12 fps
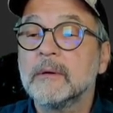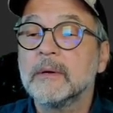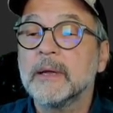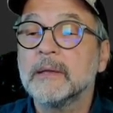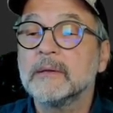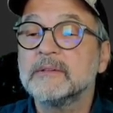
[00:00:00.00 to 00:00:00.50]

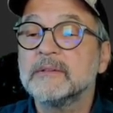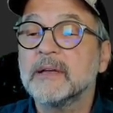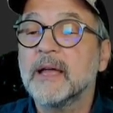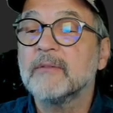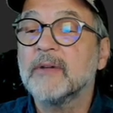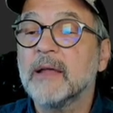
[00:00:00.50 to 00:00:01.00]
Okay, looks like
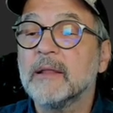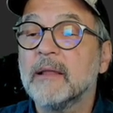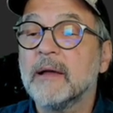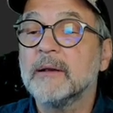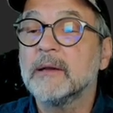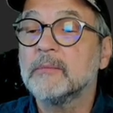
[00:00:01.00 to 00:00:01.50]
I've got
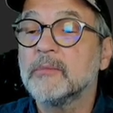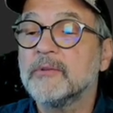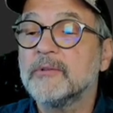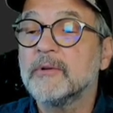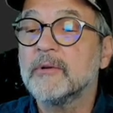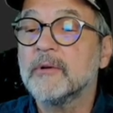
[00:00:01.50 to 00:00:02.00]
line numbers
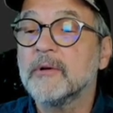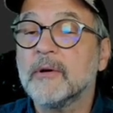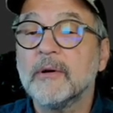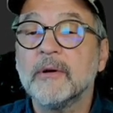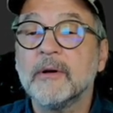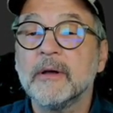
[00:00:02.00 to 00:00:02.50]
turned
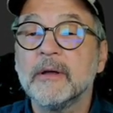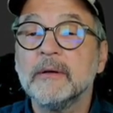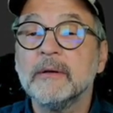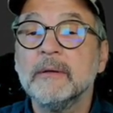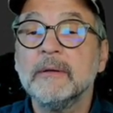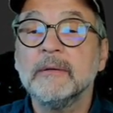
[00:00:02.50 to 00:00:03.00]

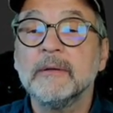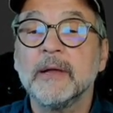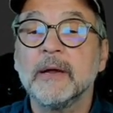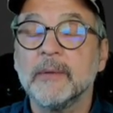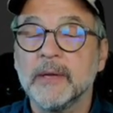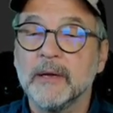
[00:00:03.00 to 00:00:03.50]
on.
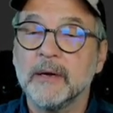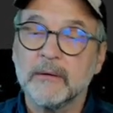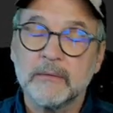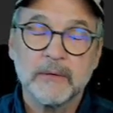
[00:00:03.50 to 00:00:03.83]
There we go.